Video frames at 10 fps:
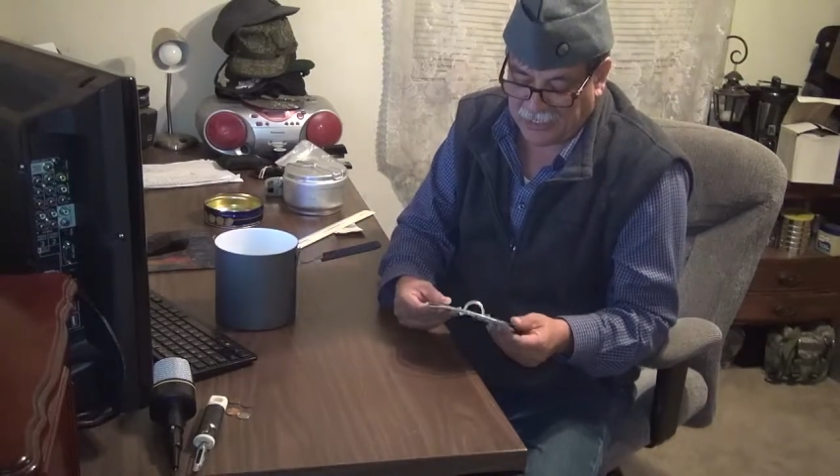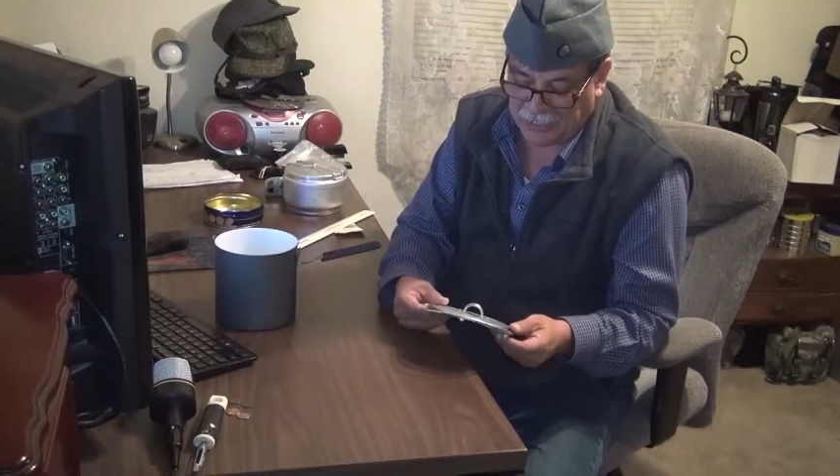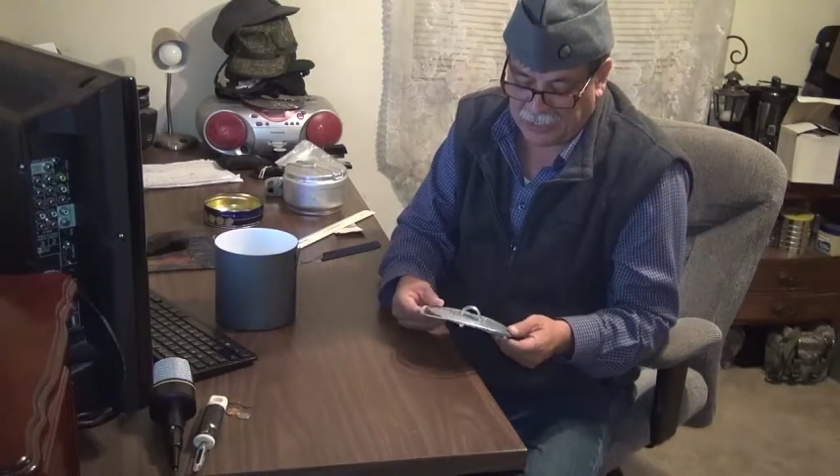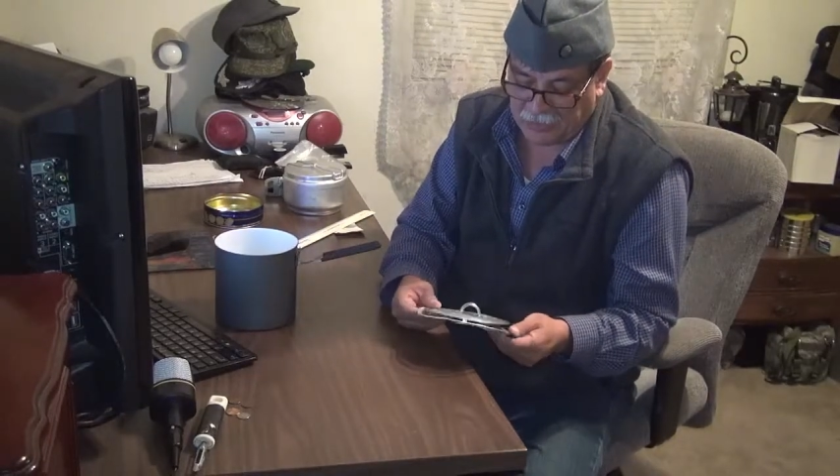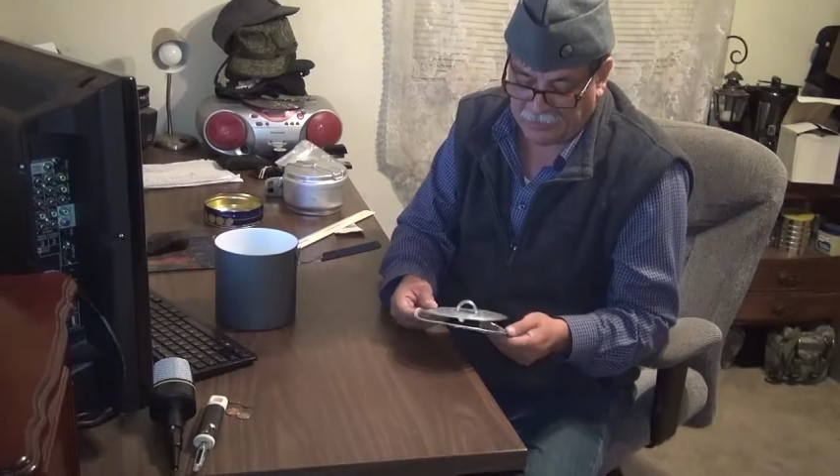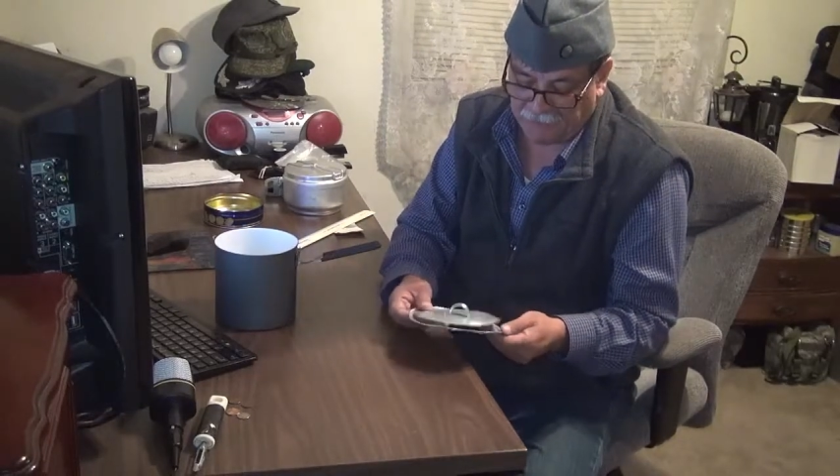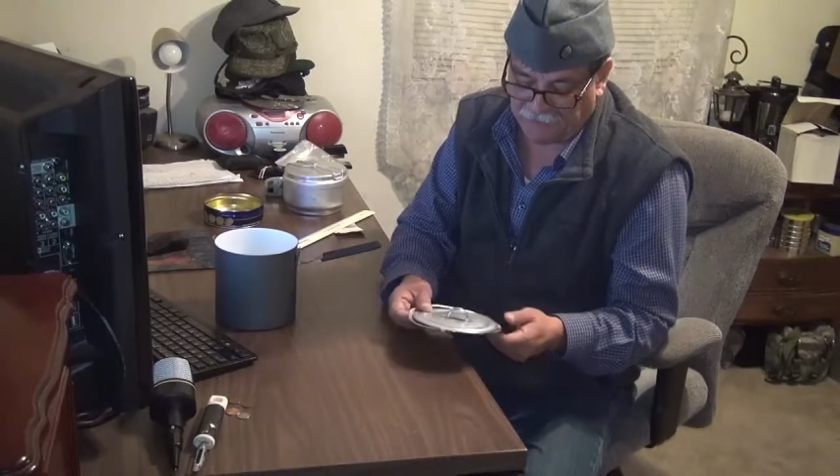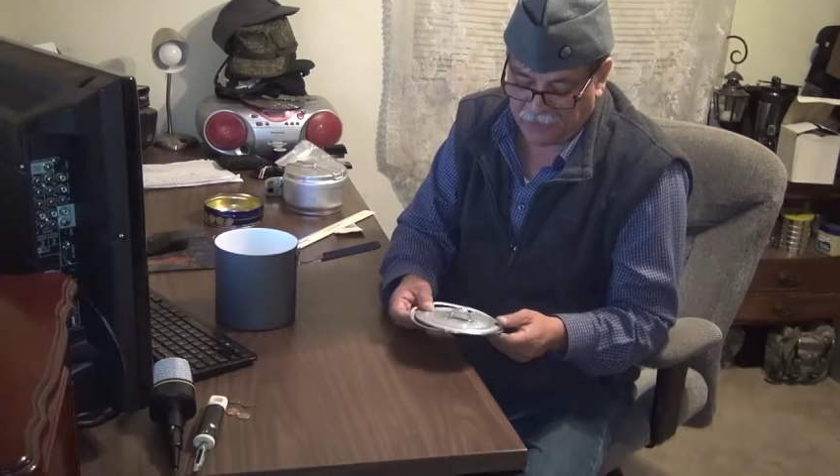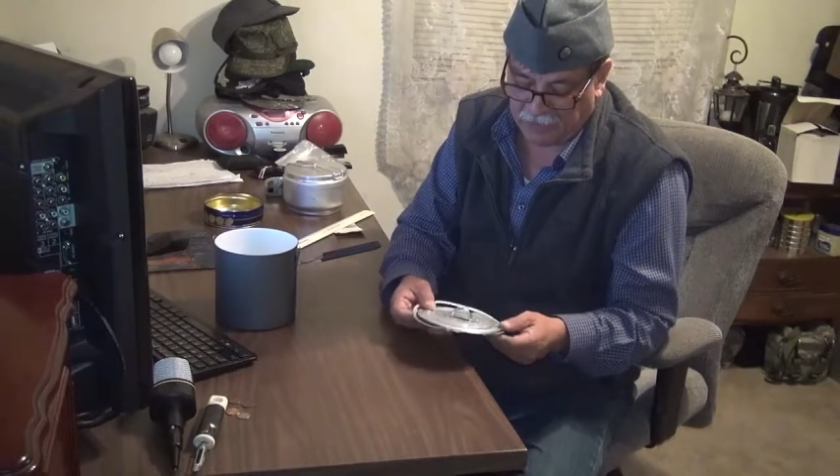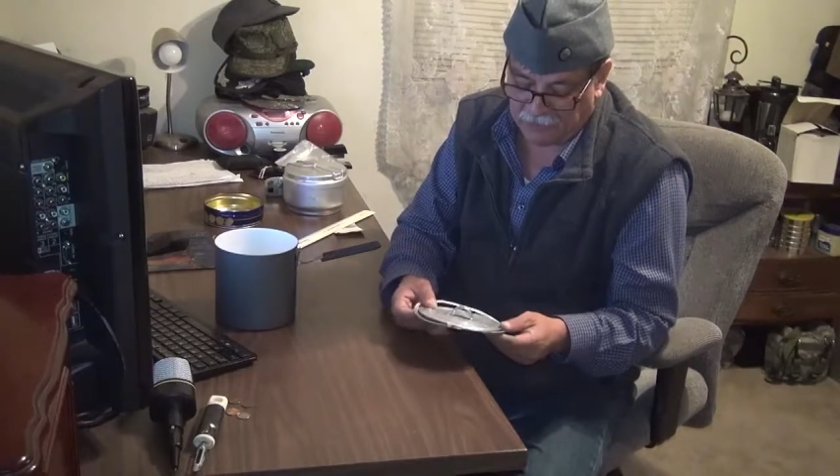uh, I
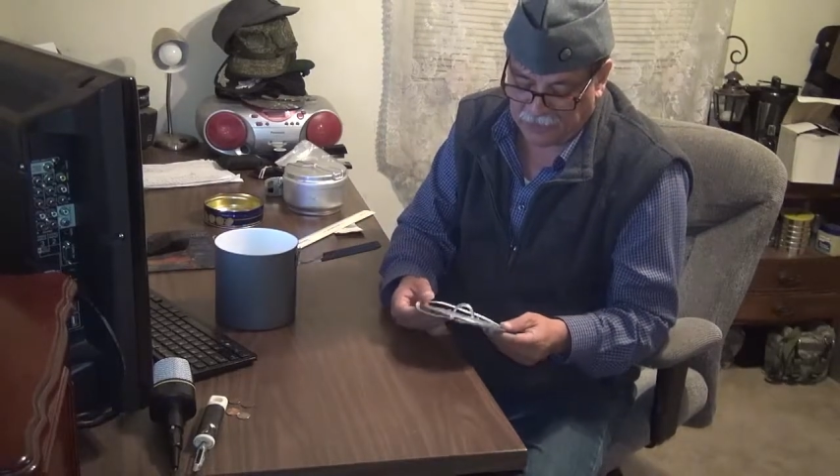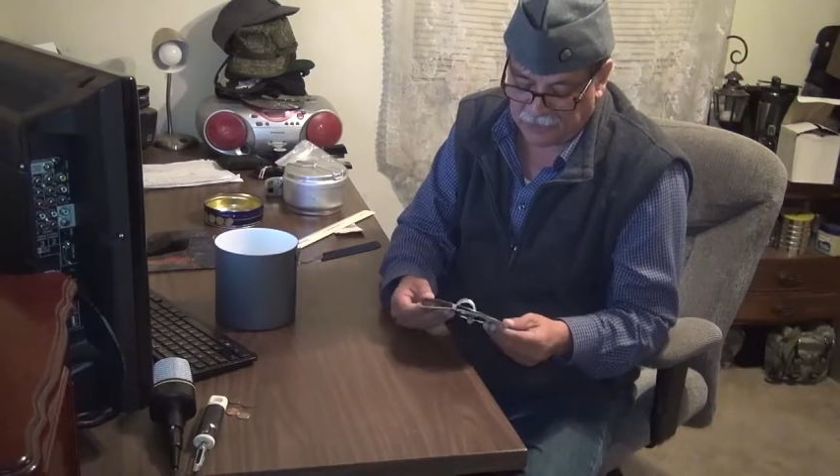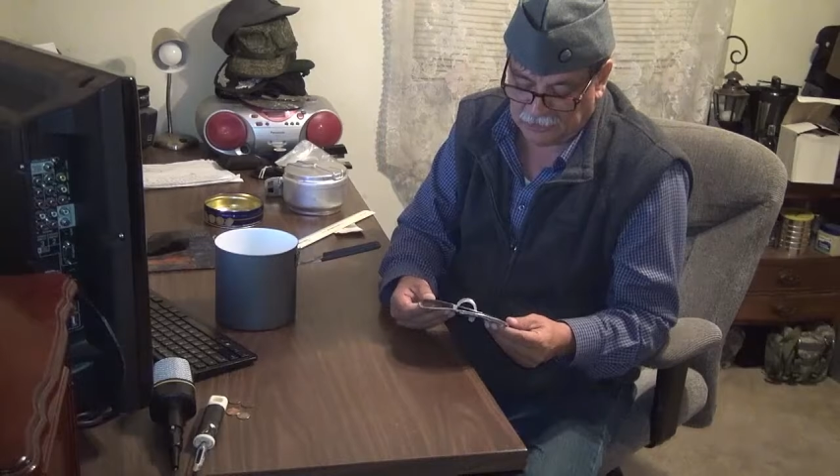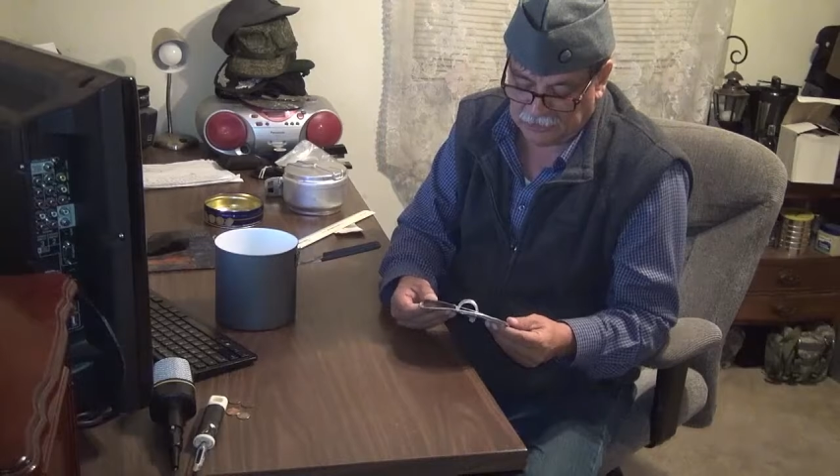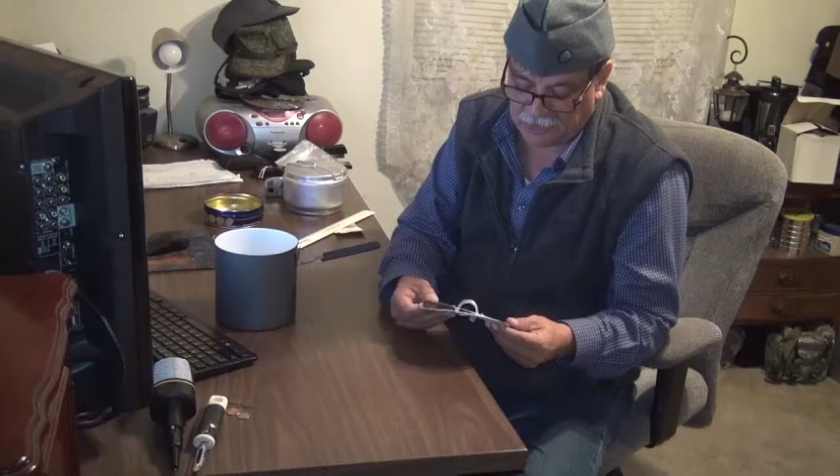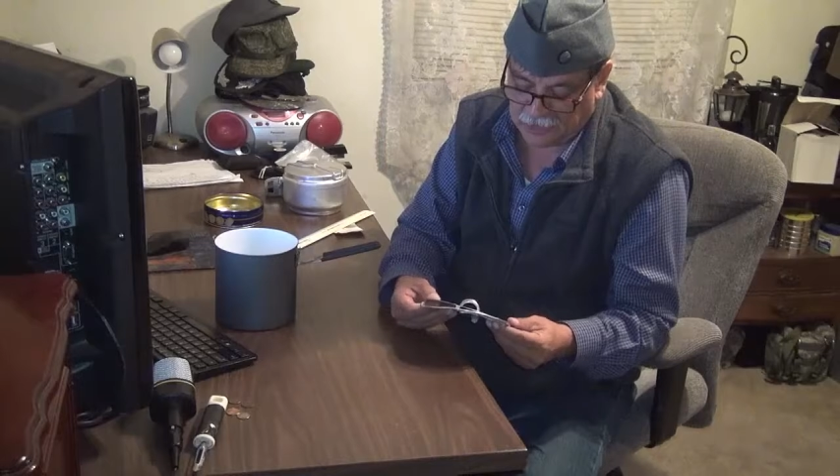found this